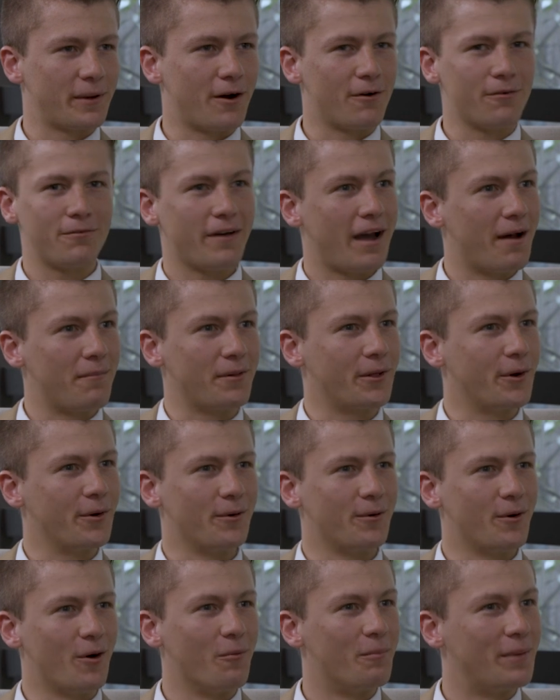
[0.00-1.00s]
be our family
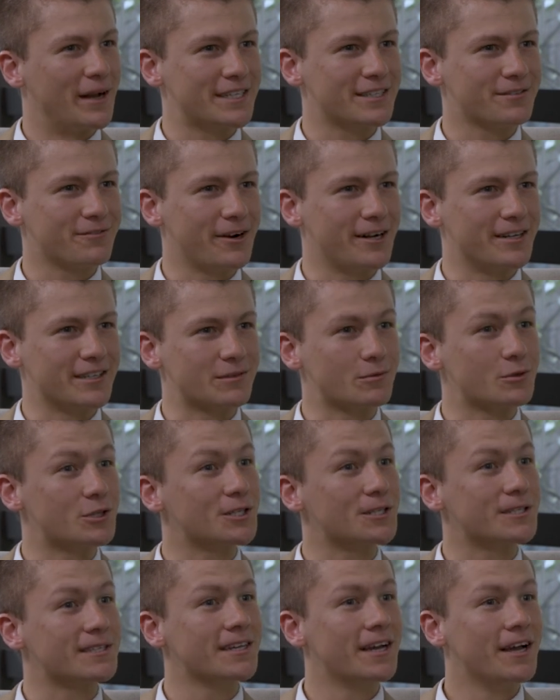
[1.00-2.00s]
or best friends,
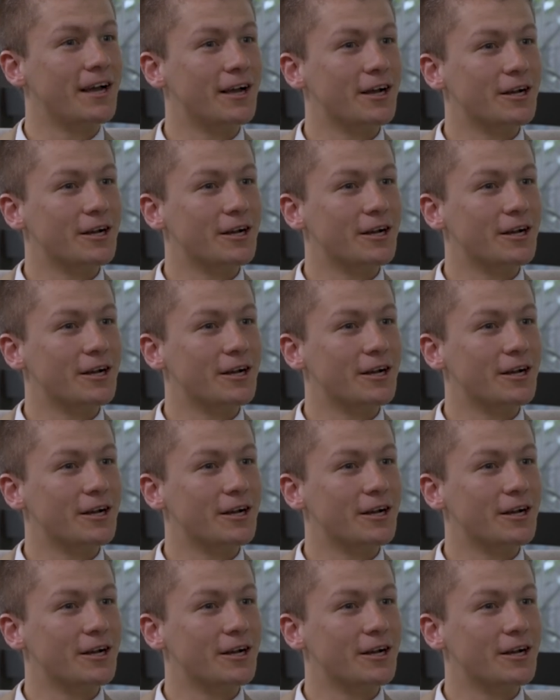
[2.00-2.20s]
which is